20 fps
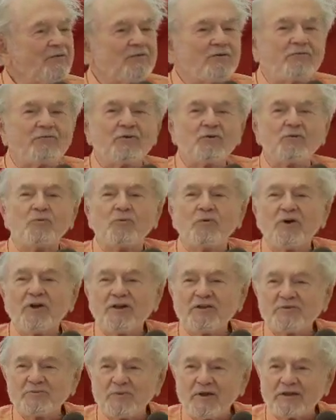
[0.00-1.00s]
of a few
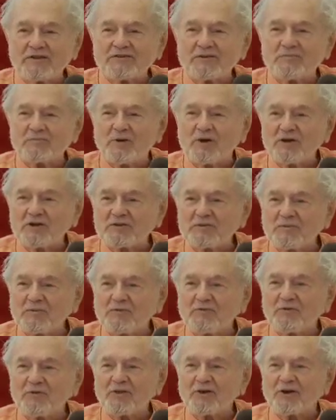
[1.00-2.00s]
weeds makes it
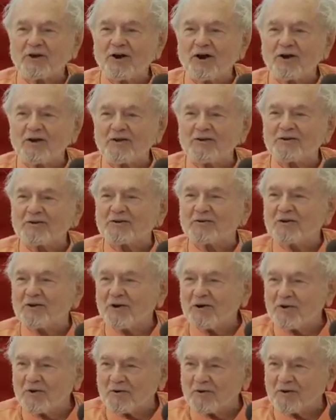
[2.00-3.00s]
possible for the garden to
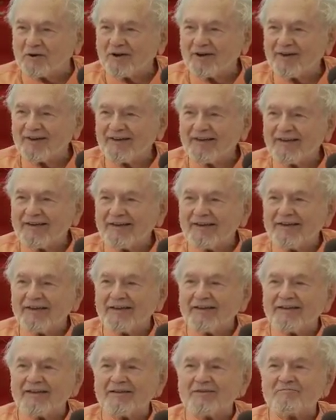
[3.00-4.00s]
grow.
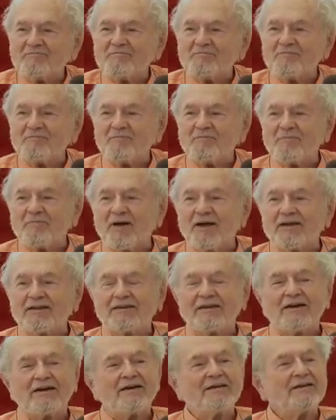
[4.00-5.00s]

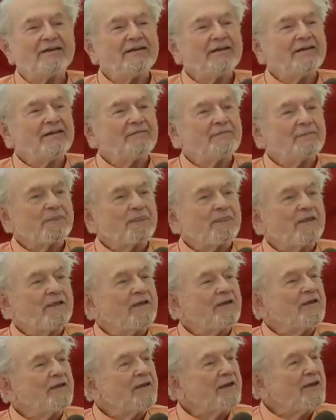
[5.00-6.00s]
But
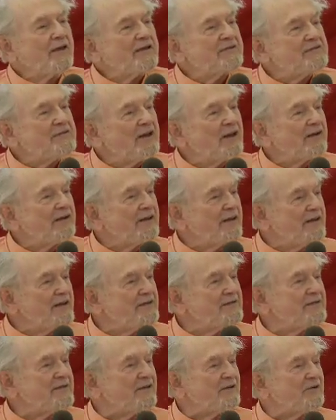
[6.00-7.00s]
it's not
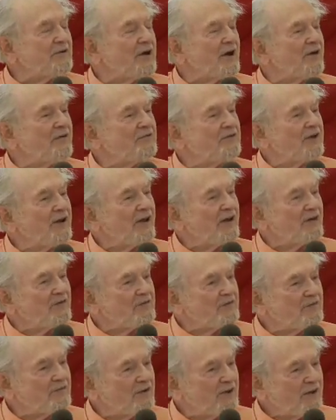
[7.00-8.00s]
easy. You have to
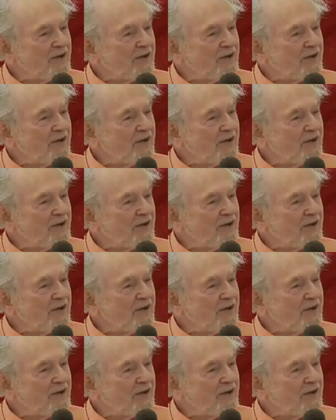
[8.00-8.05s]
have